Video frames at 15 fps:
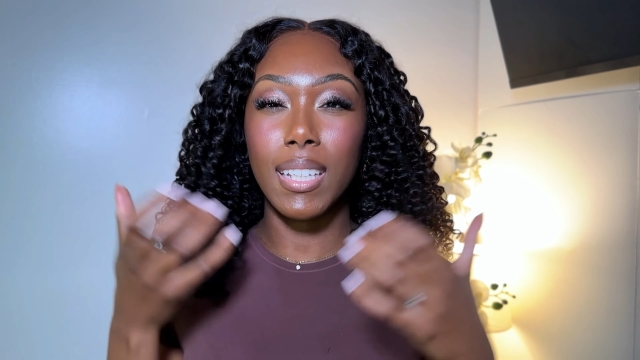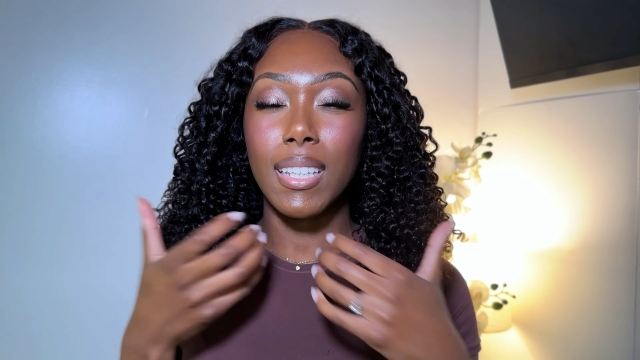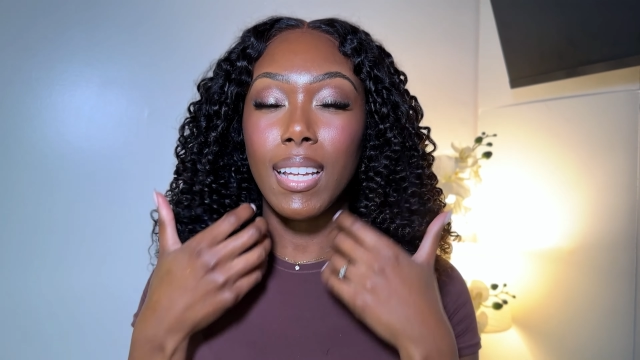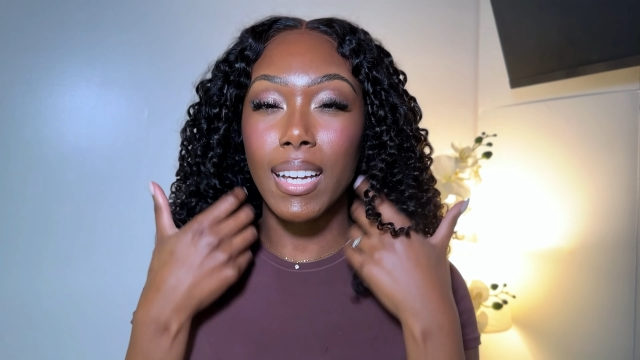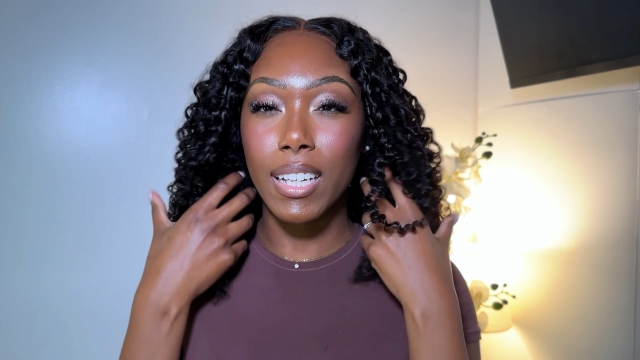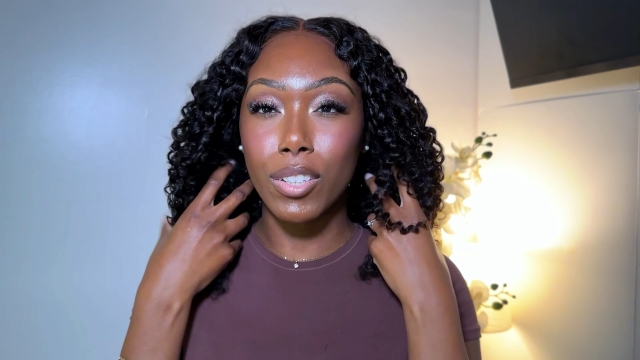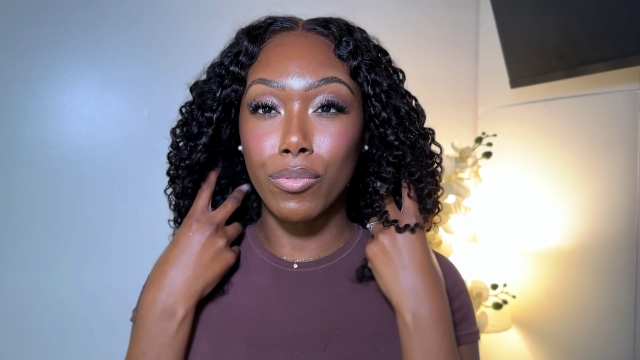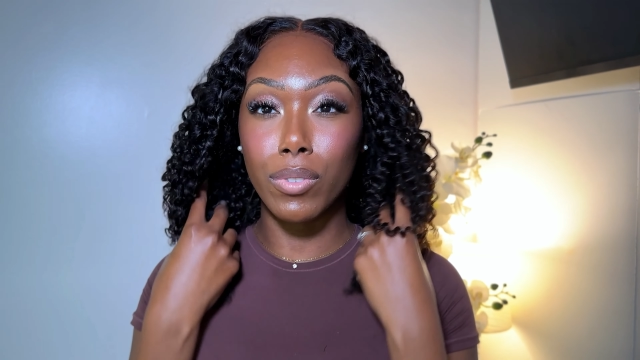
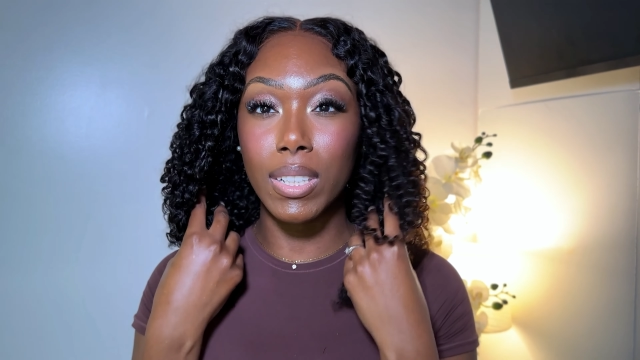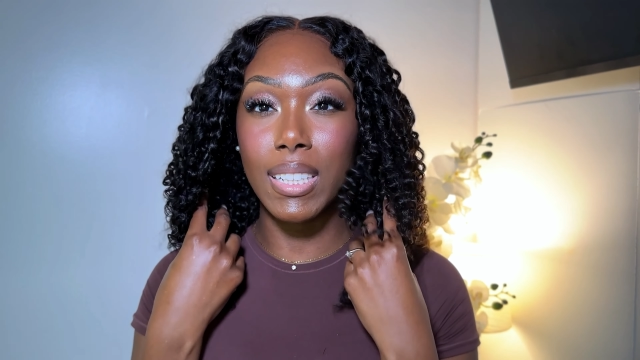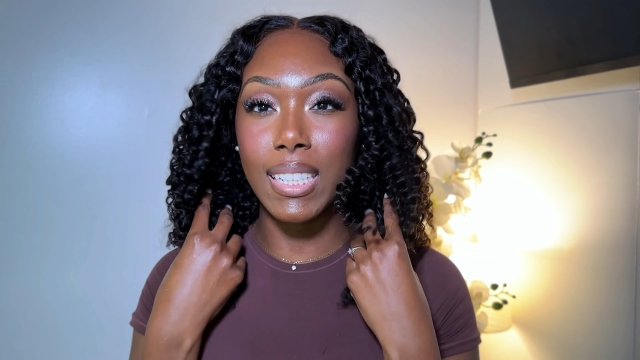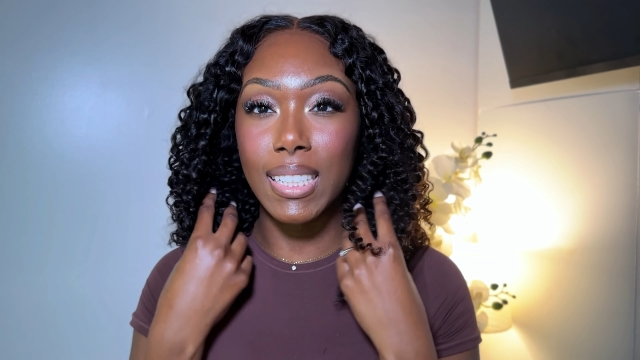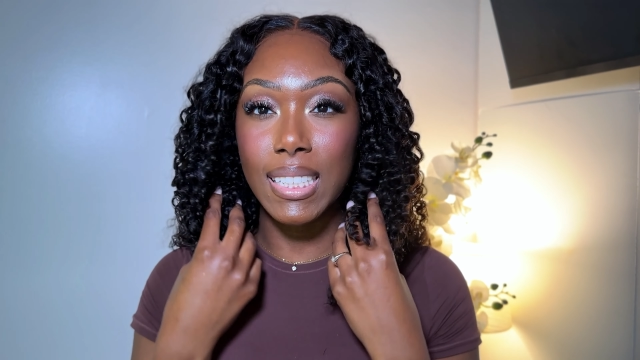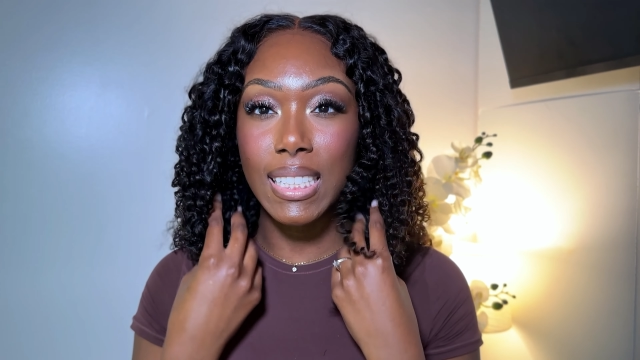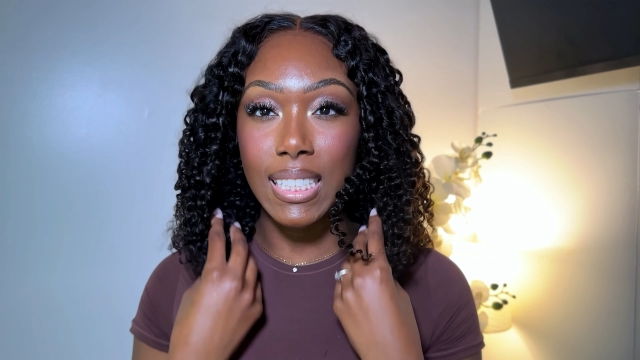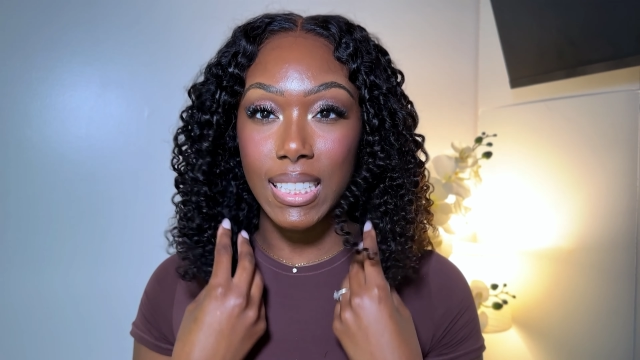like really
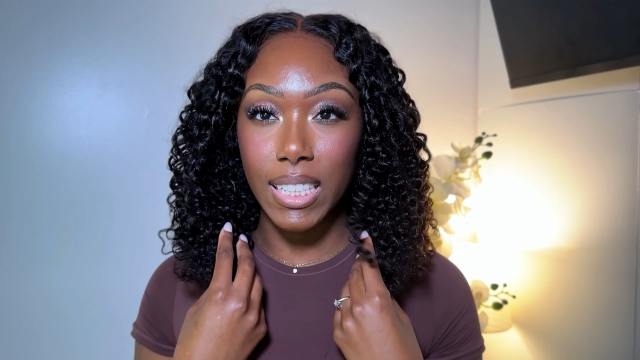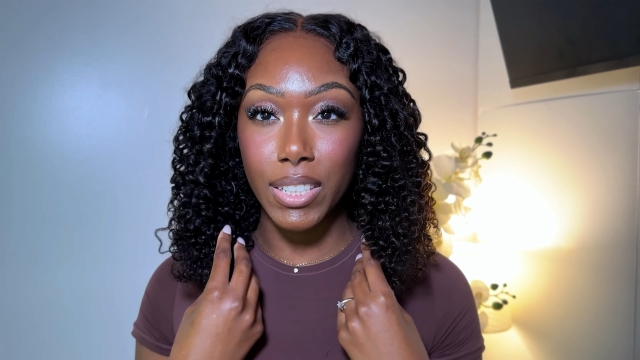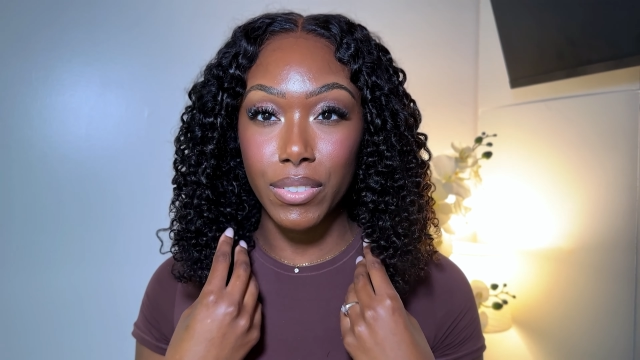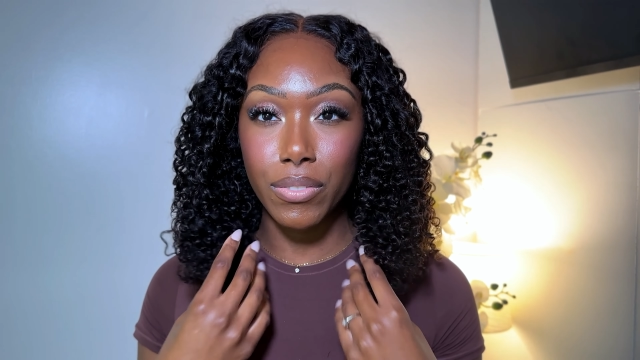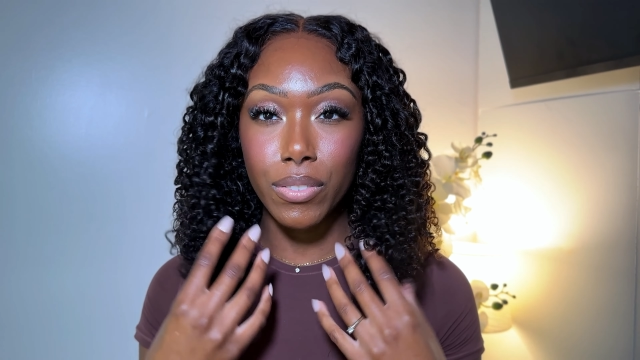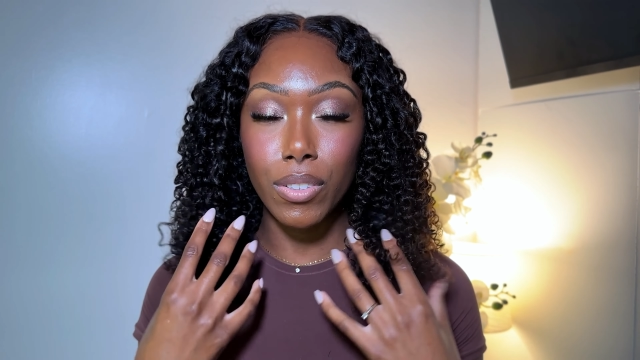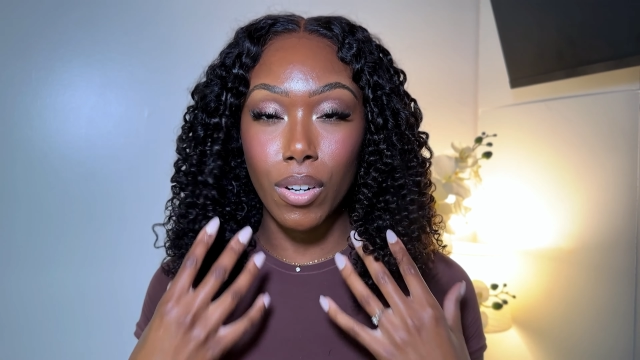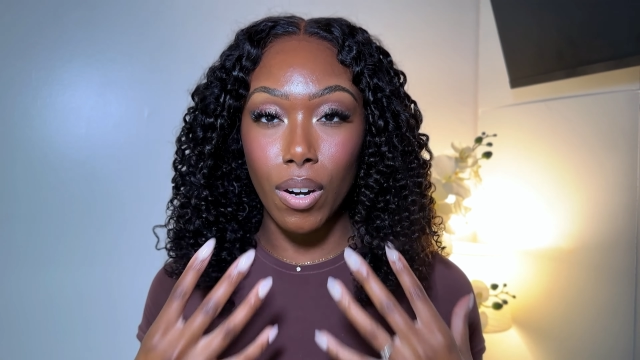
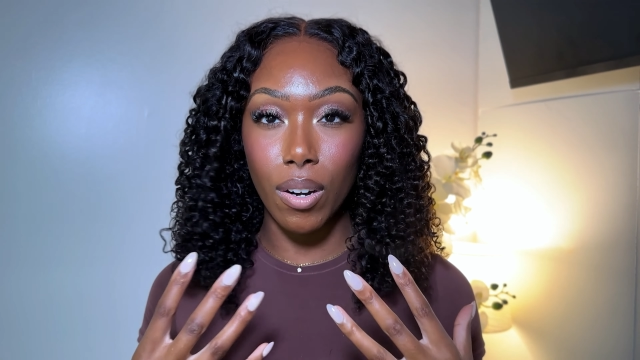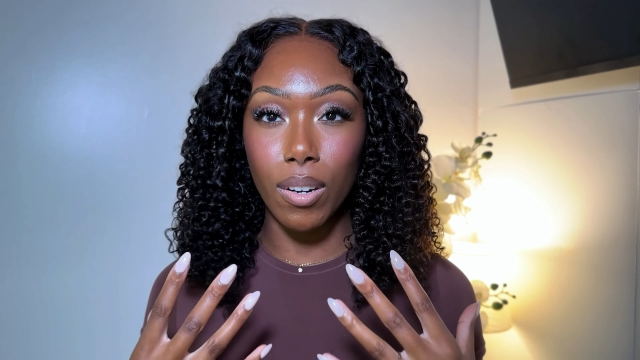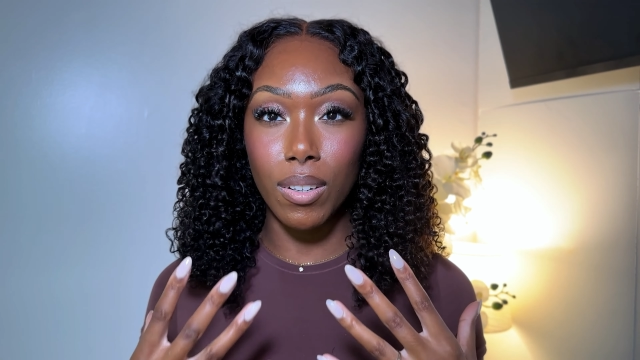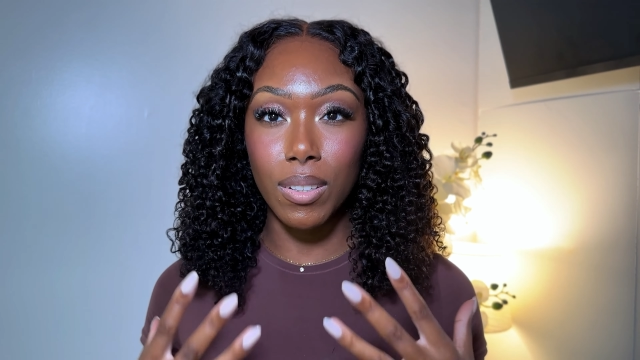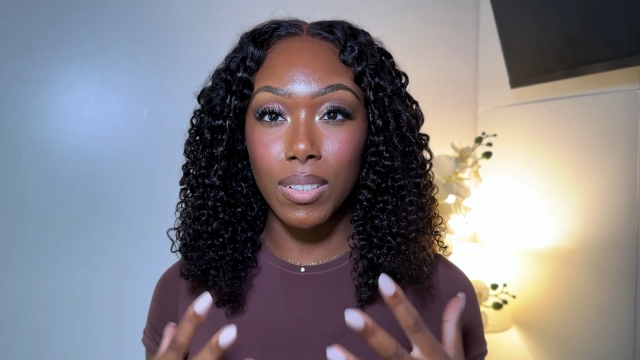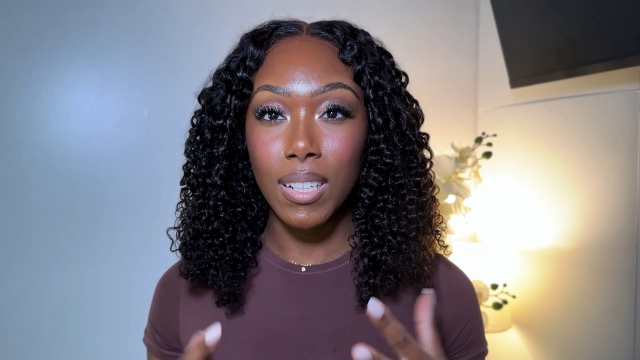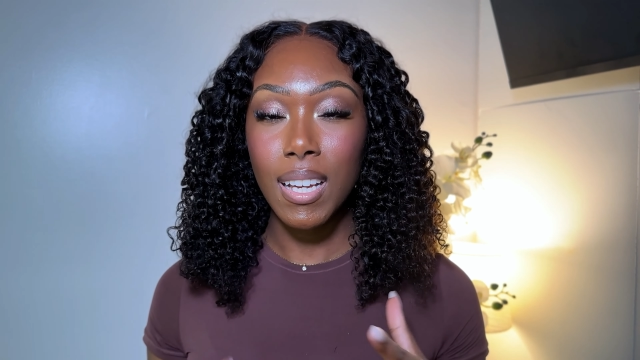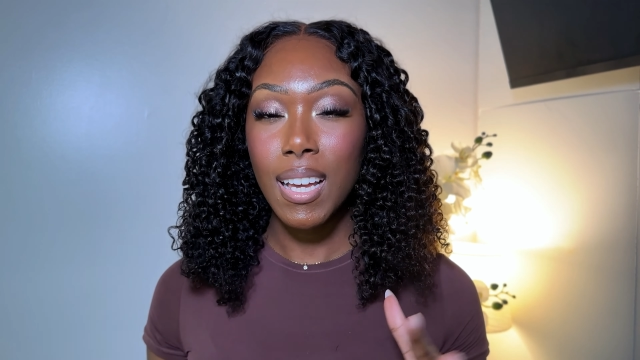stiff curl?